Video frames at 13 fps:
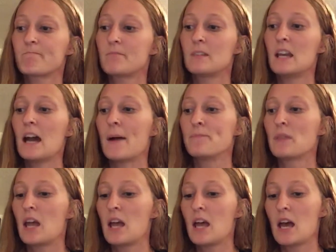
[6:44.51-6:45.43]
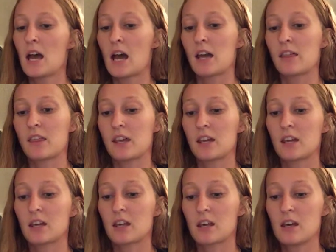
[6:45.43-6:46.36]
yeah, I think
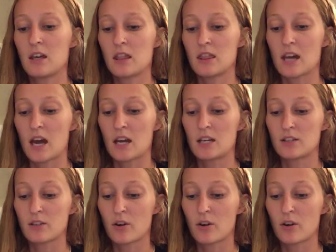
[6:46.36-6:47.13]
that is